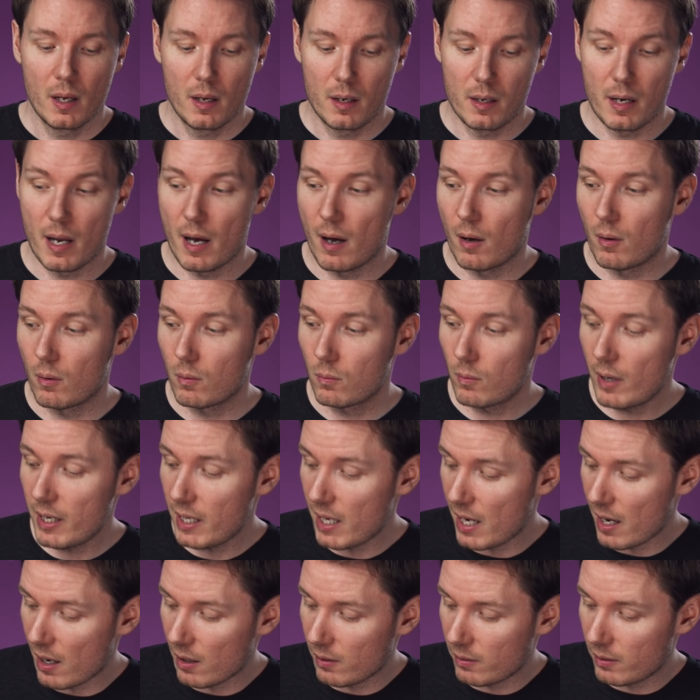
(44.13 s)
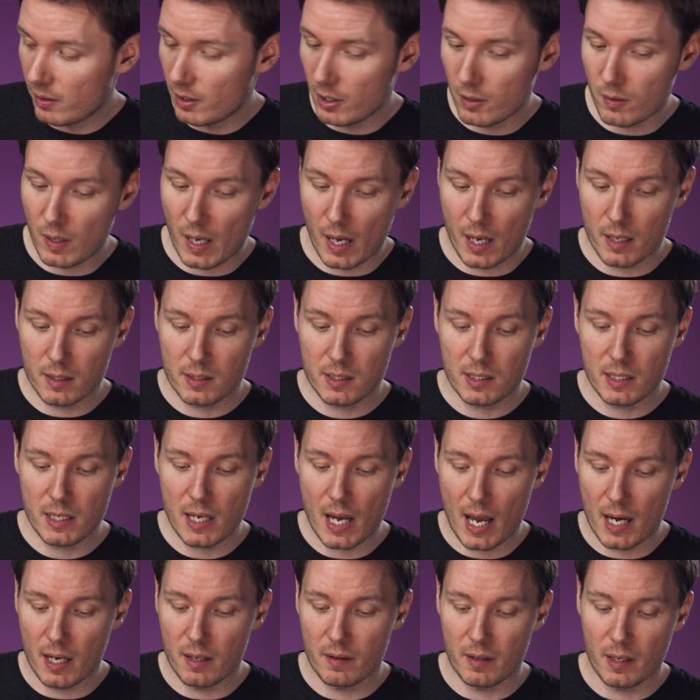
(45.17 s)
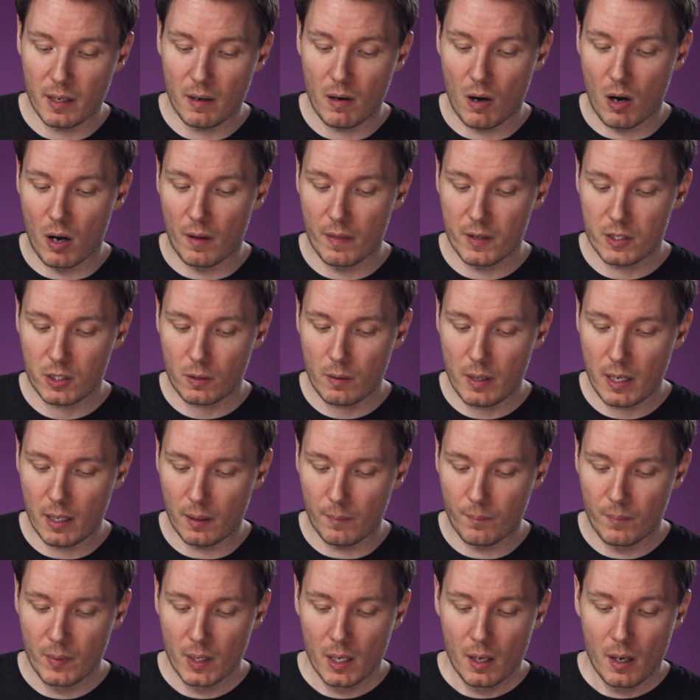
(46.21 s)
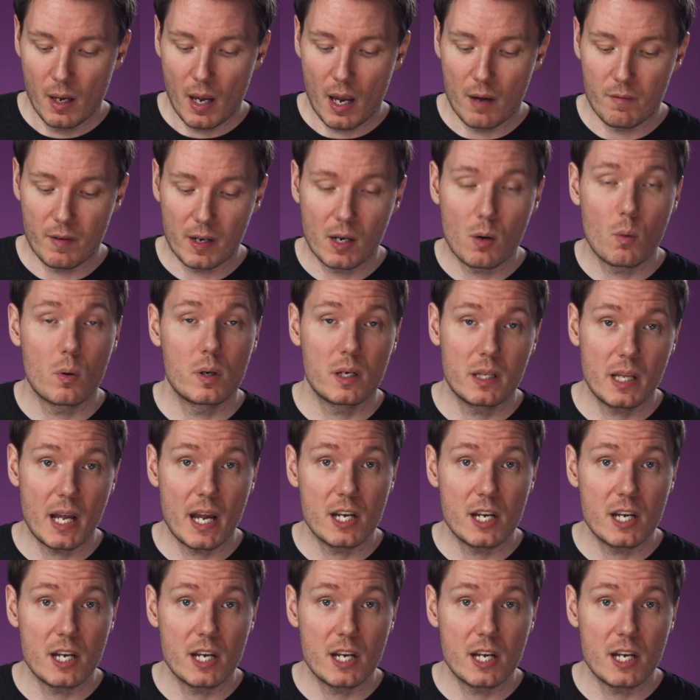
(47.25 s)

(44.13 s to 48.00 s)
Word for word: Now, right now, you can't see anything on the screen. If I go into the